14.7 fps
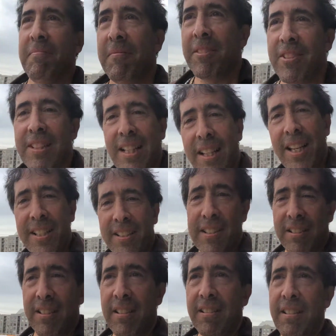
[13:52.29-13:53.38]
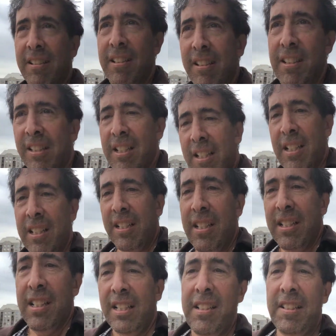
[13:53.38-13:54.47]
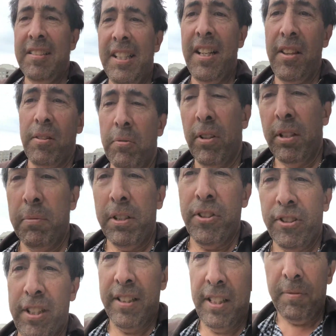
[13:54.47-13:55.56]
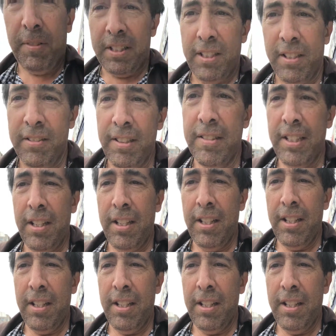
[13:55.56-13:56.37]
Because I like her. Is this the end of the world? I want to show you something here. Is this the end of the